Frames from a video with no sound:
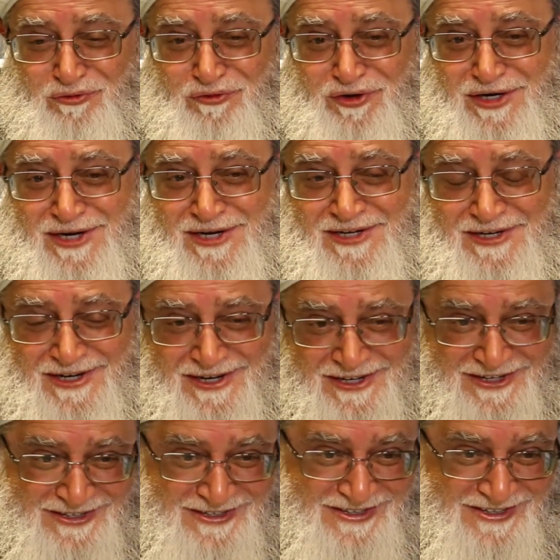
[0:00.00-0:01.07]
feeding
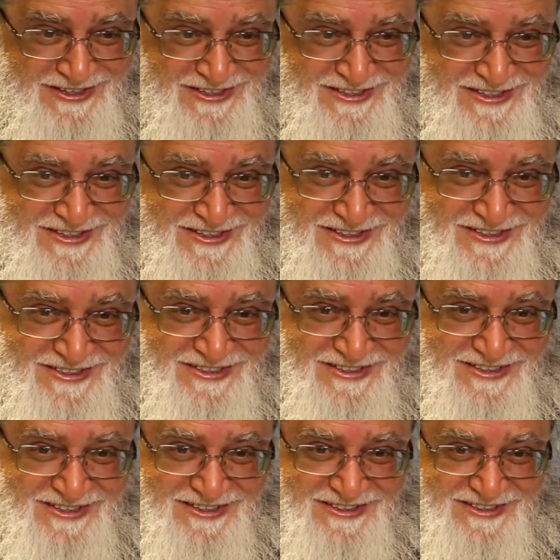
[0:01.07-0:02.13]
again
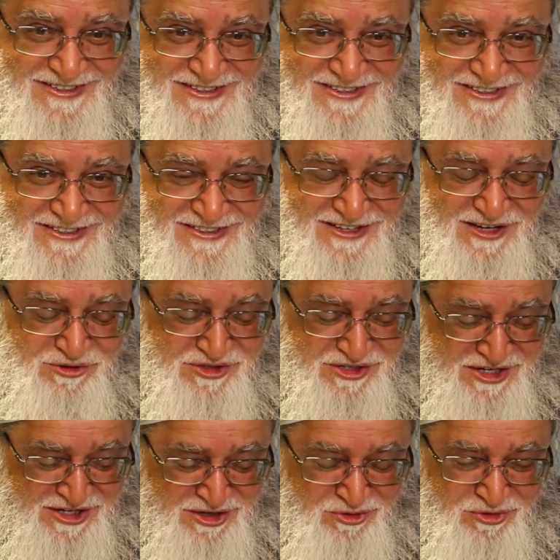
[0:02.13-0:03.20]
yeah, I was
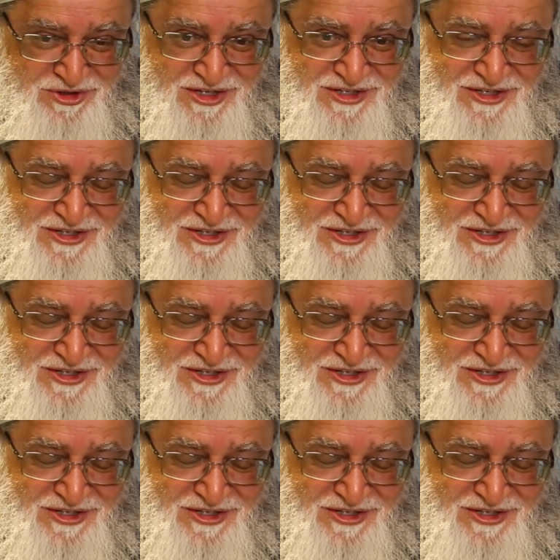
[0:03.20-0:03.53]
thinking on this